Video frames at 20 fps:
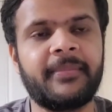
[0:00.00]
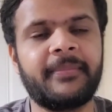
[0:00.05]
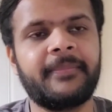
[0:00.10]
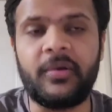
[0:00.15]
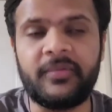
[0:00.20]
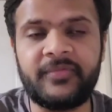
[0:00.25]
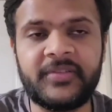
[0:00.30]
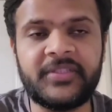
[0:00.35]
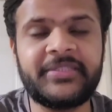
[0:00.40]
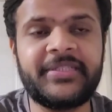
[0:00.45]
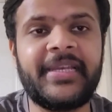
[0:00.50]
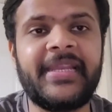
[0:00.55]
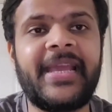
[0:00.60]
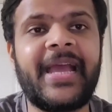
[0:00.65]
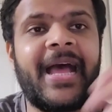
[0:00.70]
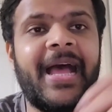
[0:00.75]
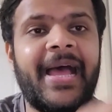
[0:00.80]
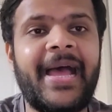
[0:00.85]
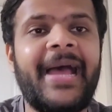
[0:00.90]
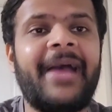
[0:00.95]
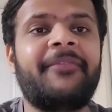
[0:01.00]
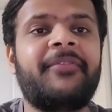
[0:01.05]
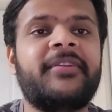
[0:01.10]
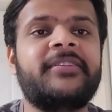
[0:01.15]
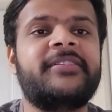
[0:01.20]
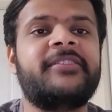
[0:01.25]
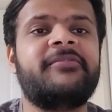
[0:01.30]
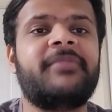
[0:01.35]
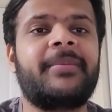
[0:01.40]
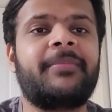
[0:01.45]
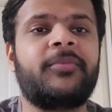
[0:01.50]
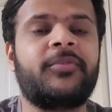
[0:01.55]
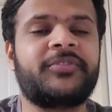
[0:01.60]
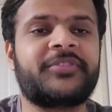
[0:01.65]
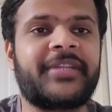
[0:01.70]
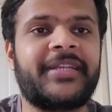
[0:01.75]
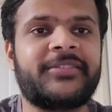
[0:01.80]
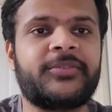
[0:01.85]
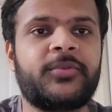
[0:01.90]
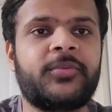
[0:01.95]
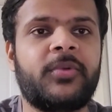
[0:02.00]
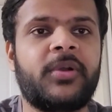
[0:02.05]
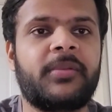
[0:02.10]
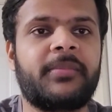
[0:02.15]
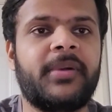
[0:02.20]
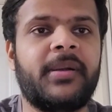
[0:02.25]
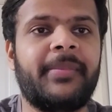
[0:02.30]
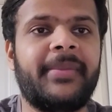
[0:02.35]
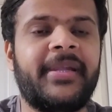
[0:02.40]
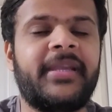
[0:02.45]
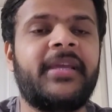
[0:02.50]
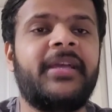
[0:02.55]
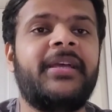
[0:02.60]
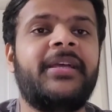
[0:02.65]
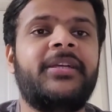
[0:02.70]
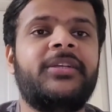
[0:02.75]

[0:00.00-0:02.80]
Officially, I have received my postgraduate work permit.